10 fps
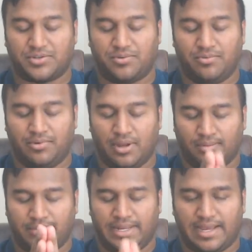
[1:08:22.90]

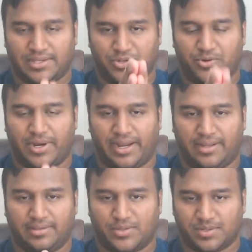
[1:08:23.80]
Diaz Drake.
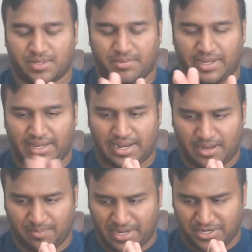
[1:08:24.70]
This was something again I
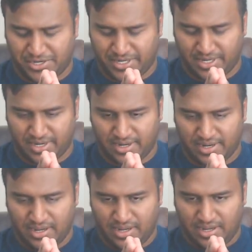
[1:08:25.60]
mentioned
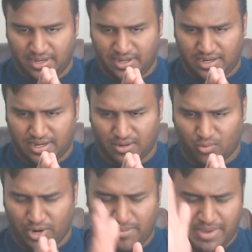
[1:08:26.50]

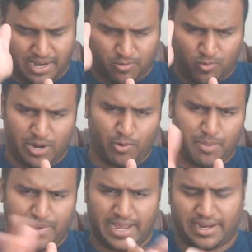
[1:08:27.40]
way
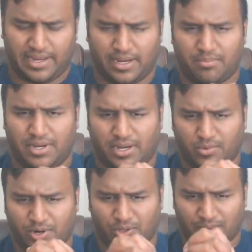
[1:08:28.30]
back in my
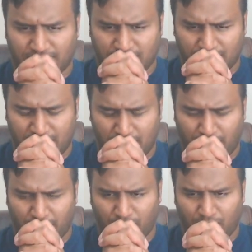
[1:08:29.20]
Twitter thread some time
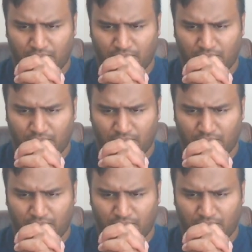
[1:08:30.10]
ago.